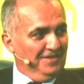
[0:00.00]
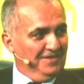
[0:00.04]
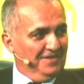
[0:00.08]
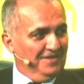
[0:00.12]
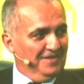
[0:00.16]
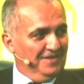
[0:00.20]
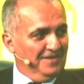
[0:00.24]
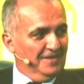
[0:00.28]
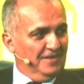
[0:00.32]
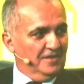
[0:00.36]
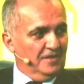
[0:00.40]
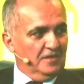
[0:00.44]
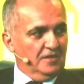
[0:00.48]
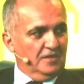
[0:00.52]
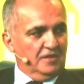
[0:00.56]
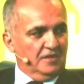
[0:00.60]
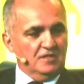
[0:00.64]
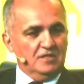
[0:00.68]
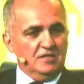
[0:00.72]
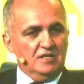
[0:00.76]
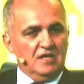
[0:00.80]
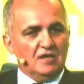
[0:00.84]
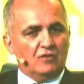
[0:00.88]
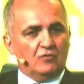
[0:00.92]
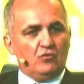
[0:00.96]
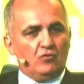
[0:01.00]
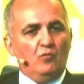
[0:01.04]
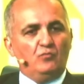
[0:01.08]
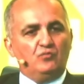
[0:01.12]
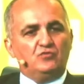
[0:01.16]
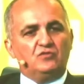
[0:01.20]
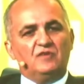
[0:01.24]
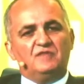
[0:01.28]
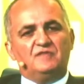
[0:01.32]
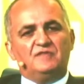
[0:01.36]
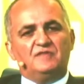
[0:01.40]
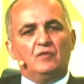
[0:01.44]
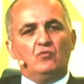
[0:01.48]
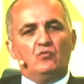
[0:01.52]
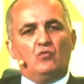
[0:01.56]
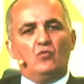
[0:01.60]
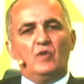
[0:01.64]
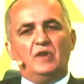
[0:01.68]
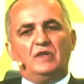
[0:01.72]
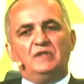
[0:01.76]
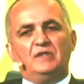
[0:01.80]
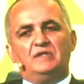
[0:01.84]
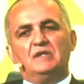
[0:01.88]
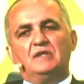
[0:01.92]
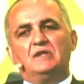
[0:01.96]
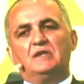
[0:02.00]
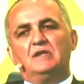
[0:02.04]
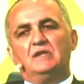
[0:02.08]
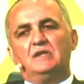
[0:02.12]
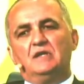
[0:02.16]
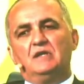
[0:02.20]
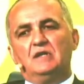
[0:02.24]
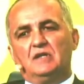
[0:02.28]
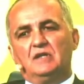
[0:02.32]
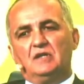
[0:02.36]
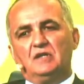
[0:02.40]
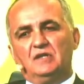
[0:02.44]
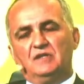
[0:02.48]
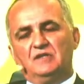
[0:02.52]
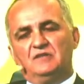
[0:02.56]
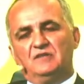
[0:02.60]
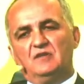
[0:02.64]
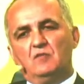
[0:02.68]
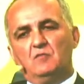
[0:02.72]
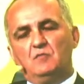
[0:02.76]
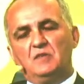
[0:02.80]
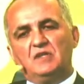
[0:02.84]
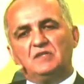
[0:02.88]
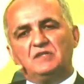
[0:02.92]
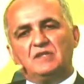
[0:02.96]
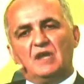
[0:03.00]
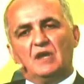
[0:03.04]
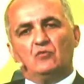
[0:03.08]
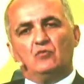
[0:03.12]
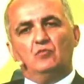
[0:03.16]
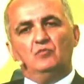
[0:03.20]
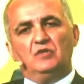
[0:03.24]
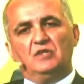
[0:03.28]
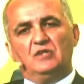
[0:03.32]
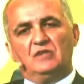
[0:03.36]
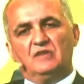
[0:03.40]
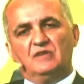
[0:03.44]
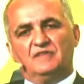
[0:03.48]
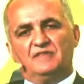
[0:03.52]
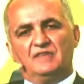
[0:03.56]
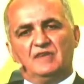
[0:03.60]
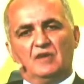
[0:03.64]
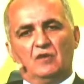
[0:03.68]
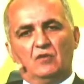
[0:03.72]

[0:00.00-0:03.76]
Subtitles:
for good and bad reasons. And